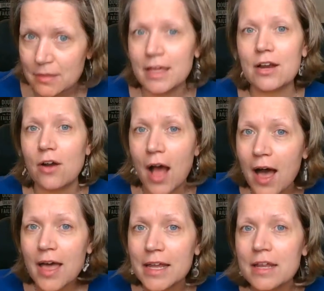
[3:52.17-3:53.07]
They are
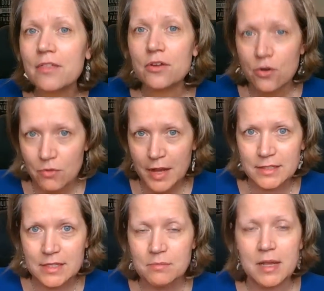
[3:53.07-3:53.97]
on the horizon.